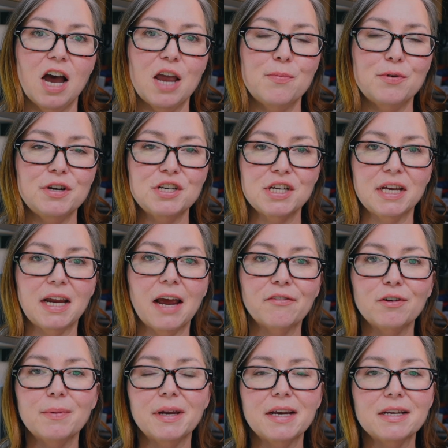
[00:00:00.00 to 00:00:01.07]
I appreciate
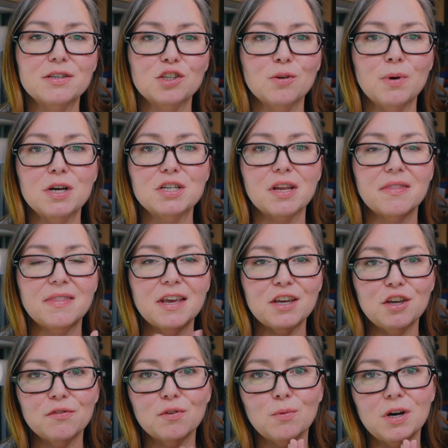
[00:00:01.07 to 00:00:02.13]
everybody so much.
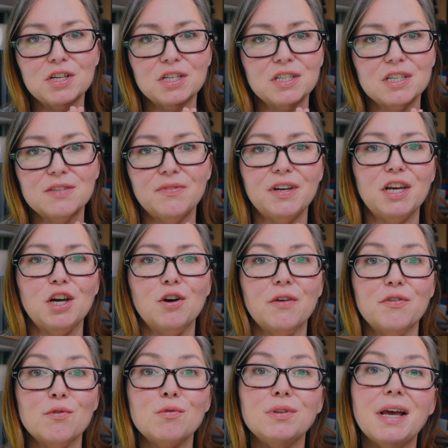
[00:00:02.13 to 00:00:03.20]
Thank you for watching this video.
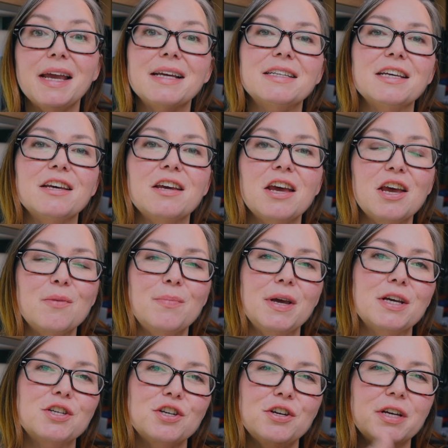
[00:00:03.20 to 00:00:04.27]
If you liked it,
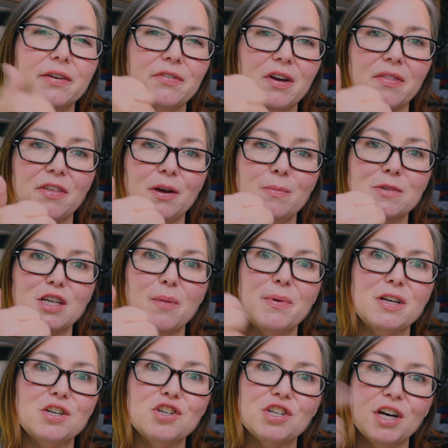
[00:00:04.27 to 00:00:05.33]
make sure you give it a thumbs up
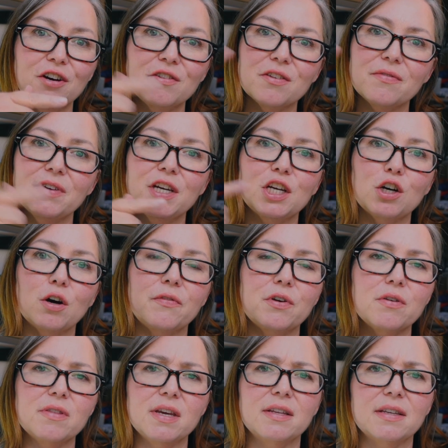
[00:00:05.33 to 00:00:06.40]
and share the video if
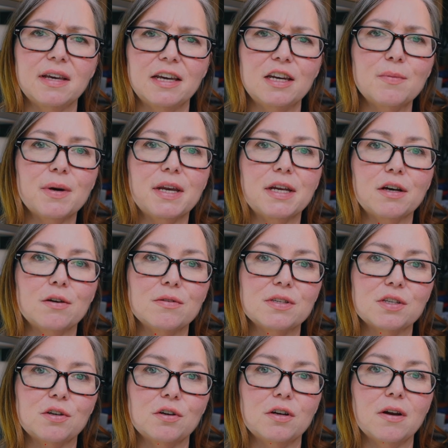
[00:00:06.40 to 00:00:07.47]
you think that anybody
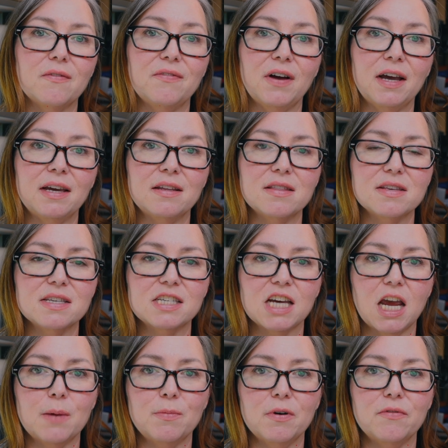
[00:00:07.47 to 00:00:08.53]
else could find this
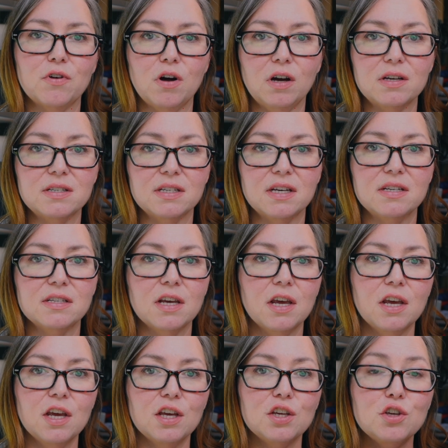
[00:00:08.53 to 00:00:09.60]
type of content
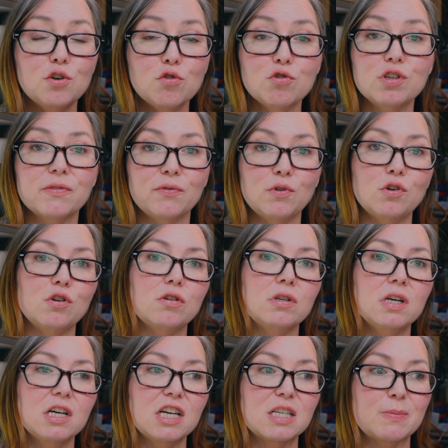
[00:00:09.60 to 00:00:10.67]

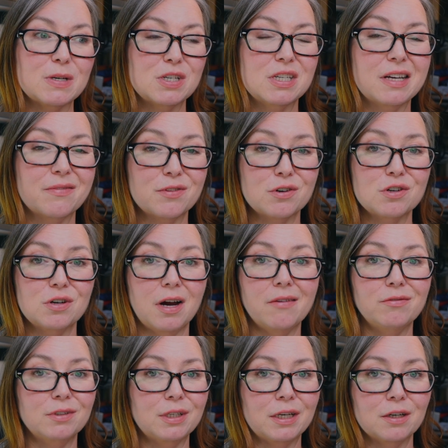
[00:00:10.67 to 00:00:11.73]
useful, especially if they're
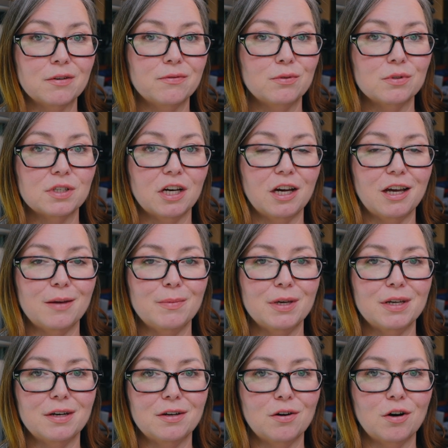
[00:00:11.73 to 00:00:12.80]
traveling full-time
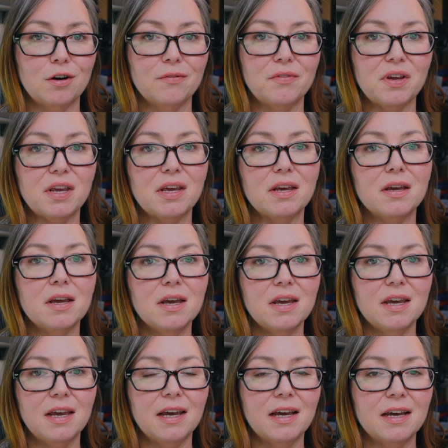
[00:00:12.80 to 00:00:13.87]
in an RV
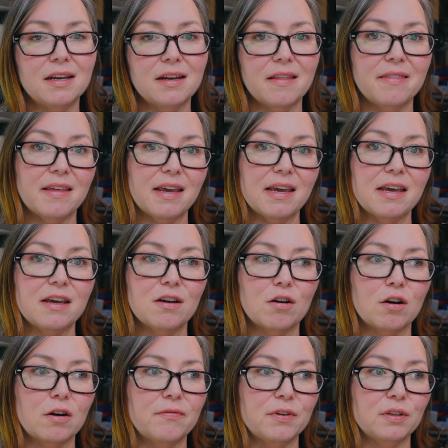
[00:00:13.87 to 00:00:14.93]
and they
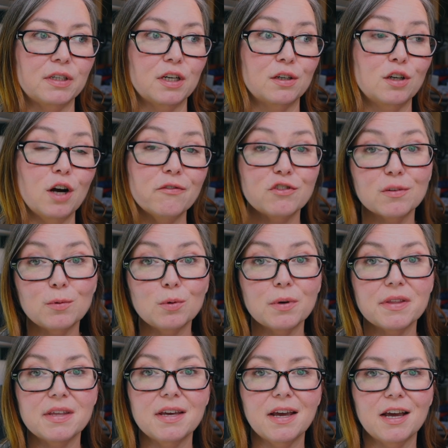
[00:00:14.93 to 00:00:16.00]
are feeling uncomfortable
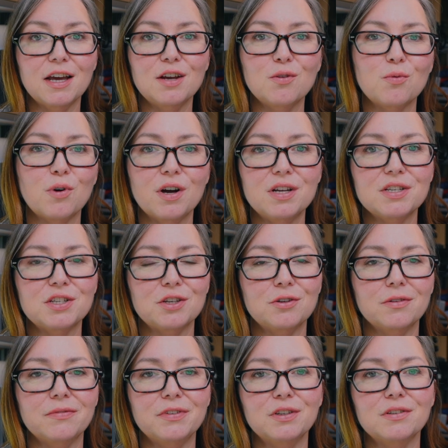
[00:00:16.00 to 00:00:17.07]
with it and want
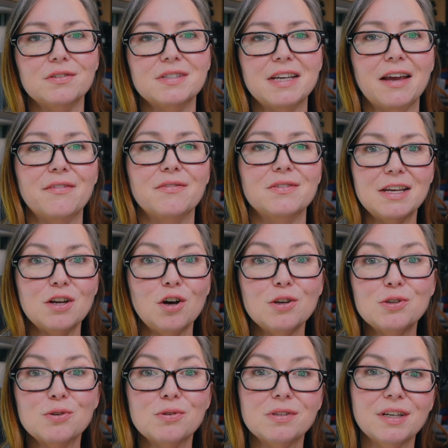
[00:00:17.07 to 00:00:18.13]
to feel safe. And
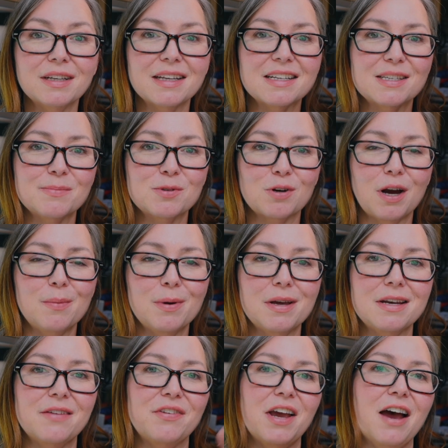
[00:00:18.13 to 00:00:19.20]
also click that subscribe
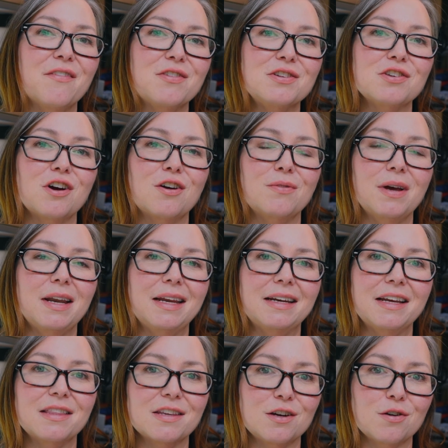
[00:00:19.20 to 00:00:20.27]
button if you haven't already,
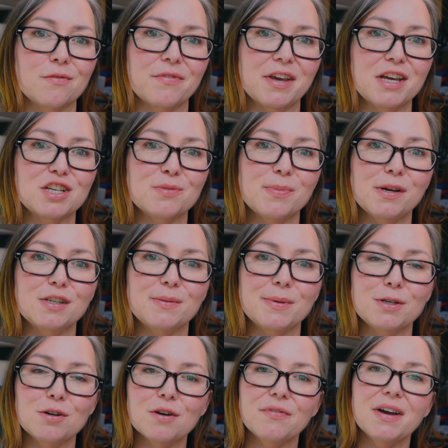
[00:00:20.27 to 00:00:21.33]
and hit the notification bell to be
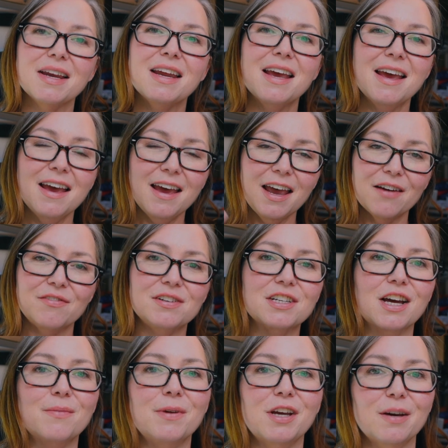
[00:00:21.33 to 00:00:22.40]
notified every
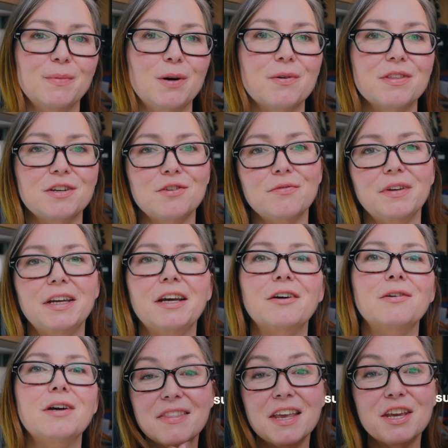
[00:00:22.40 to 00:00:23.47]
time I come out with a new
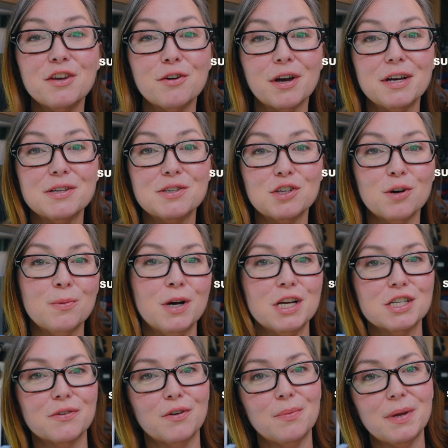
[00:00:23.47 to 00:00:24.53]
video. Thank you guys so
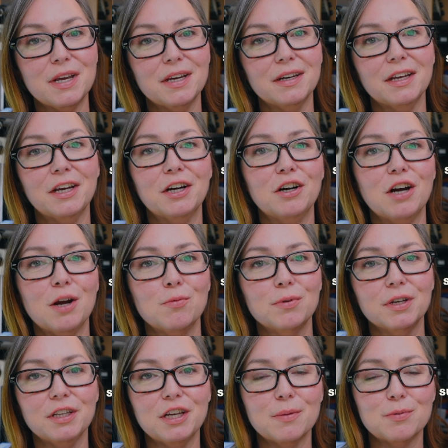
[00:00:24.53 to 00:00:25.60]
much for being here. I
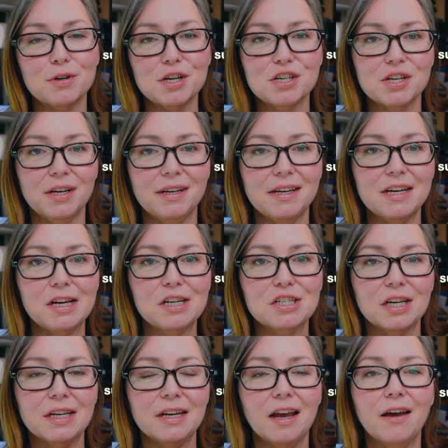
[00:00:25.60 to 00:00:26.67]
really appreciate each
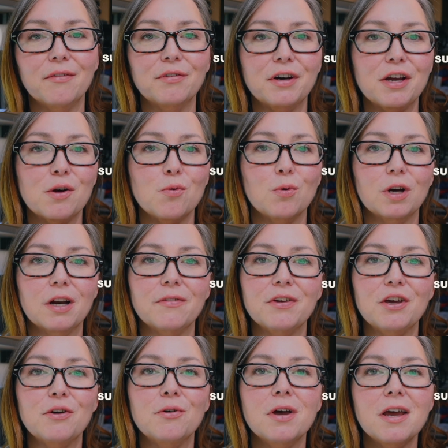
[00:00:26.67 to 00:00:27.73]
and every one of
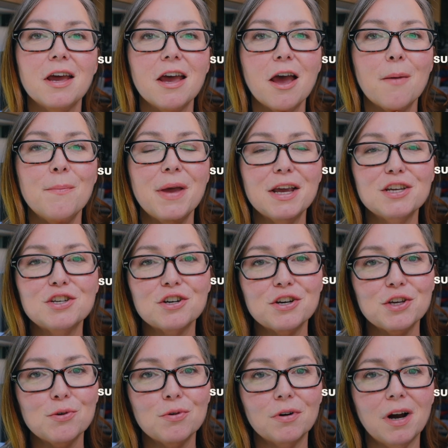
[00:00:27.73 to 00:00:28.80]
you. Make sure
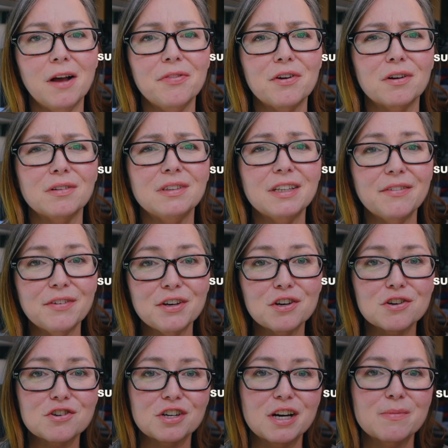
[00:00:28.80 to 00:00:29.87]
you are out there living
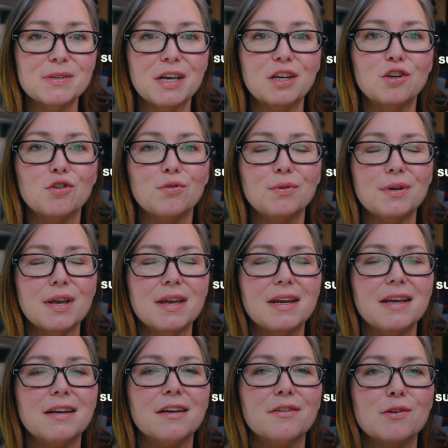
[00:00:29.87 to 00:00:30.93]
your dreams and
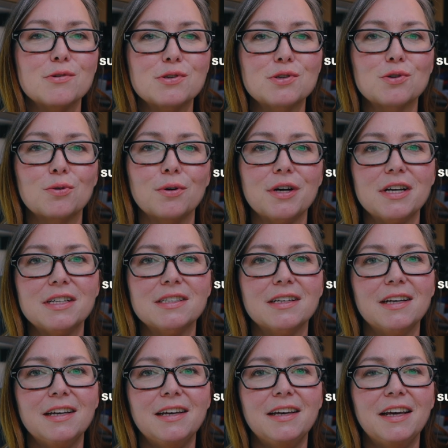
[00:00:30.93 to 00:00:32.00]
creating those stories
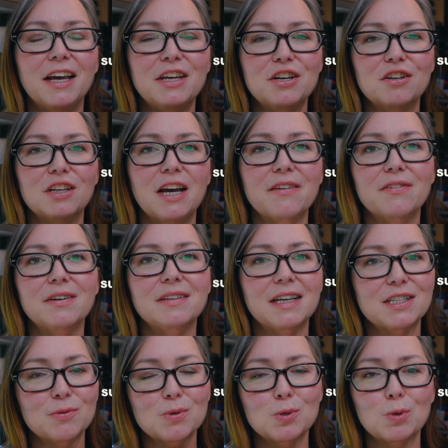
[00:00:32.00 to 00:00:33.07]
in your life.
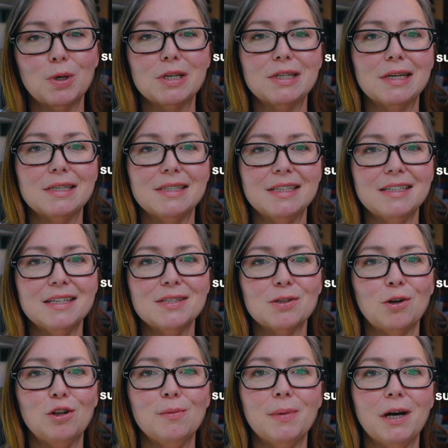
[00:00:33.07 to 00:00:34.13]
That's what story chasing is
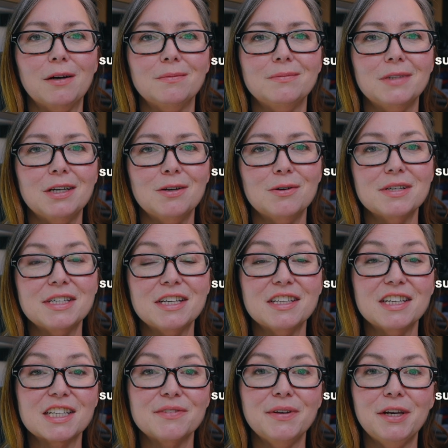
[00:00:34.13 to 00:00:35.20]
all about. We'll see you in
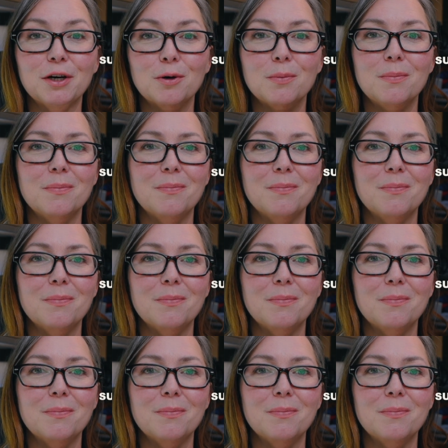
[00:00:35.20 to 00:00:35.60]
the next video.